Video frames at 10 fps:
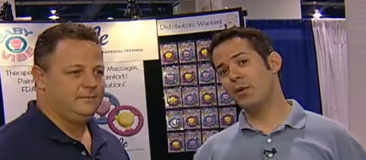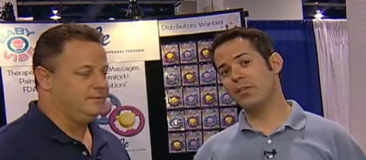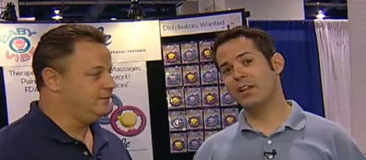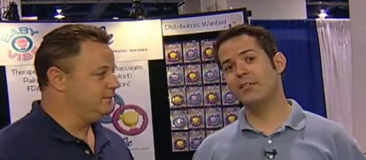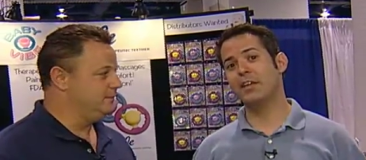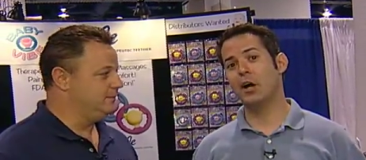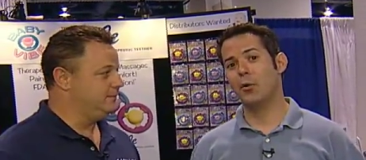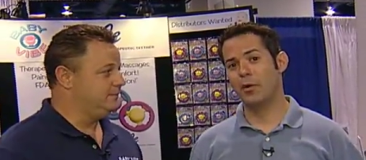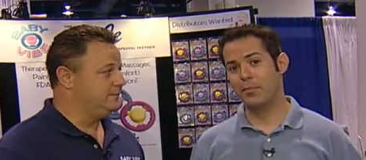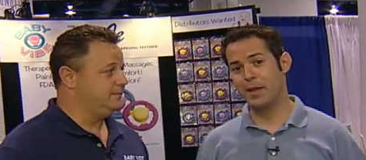Speaker 1: with Livio
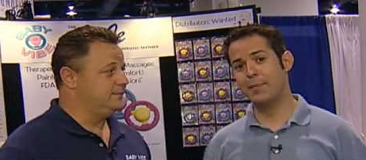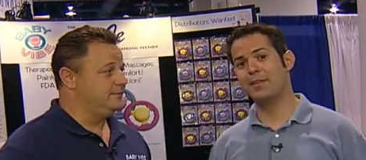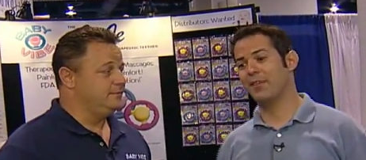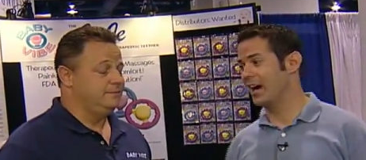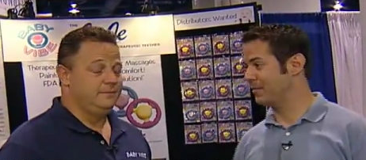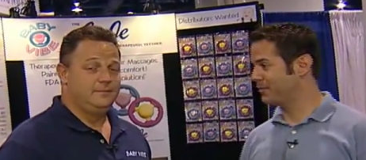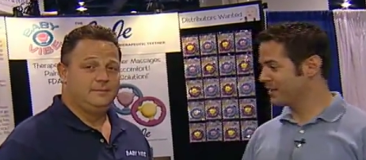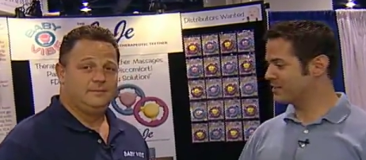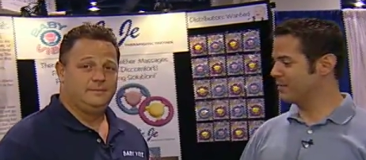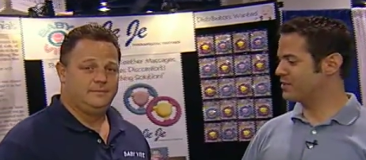with Baby Vibe.
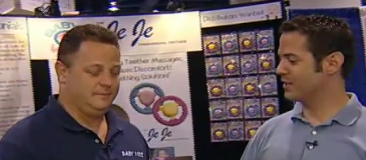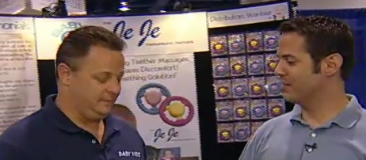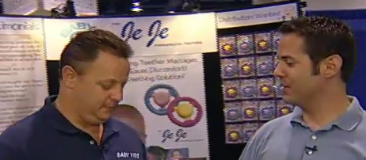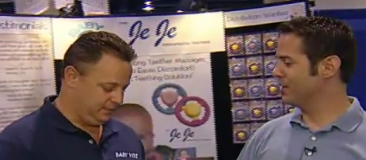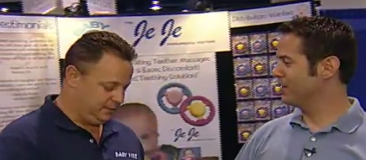Nice to meet you, Livio.